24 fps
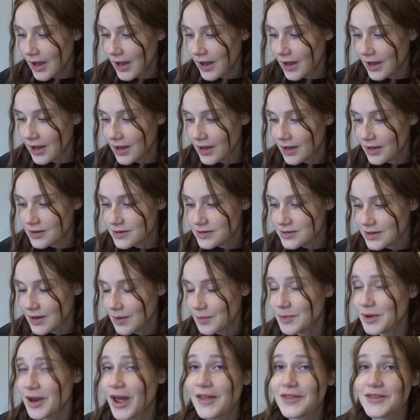And
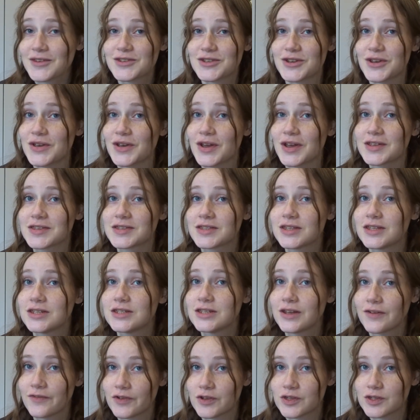I'm gonna have to show you guys the
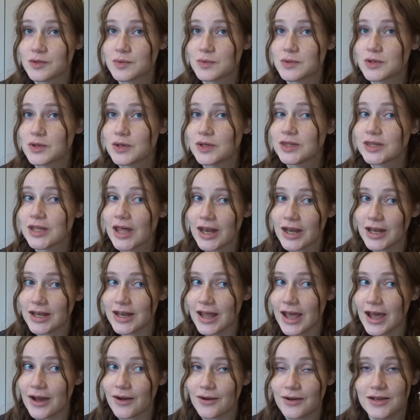difference between then and
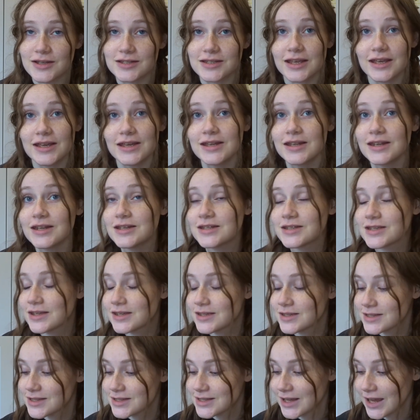now because it is
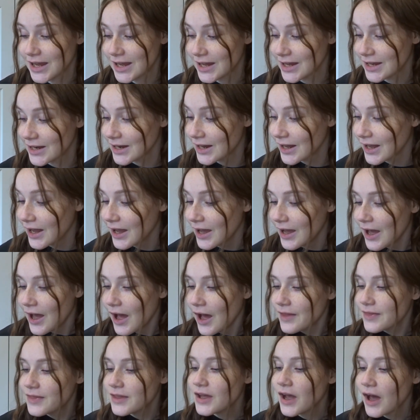insane.
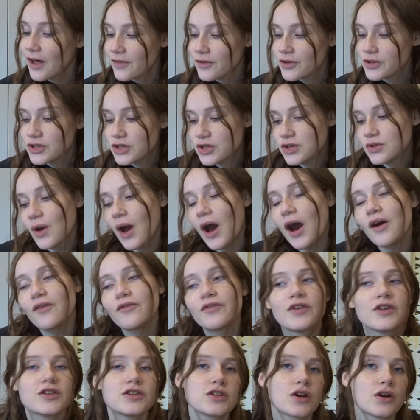The other two
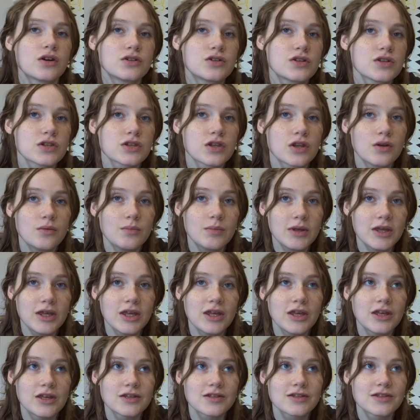outfits are just gonna
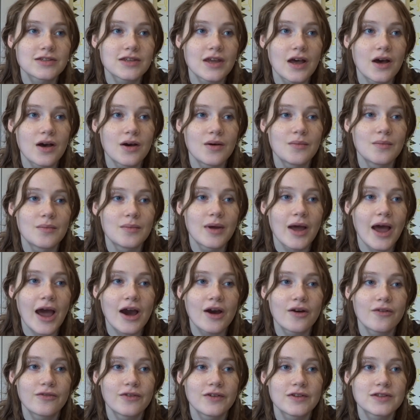be some
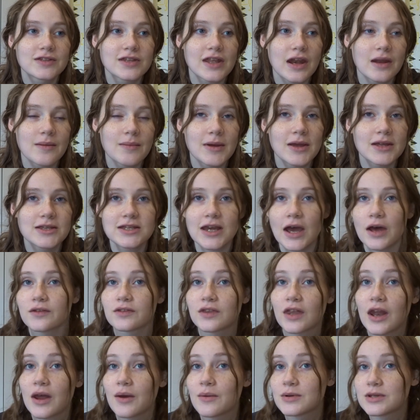outfits that I picked out
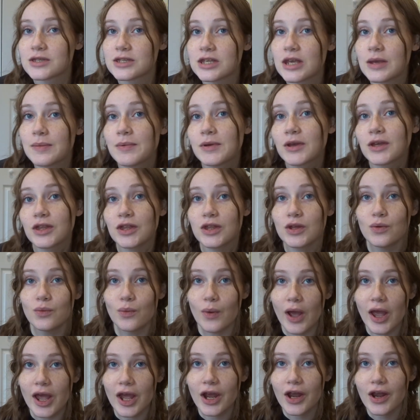that I would typically
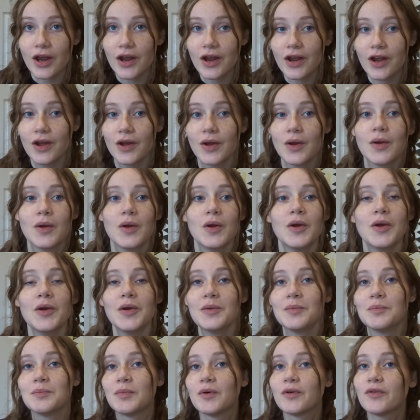wear
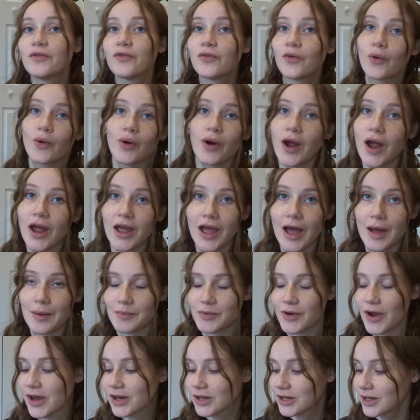before I got
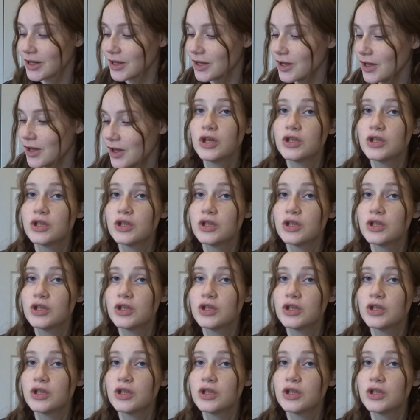pregnant.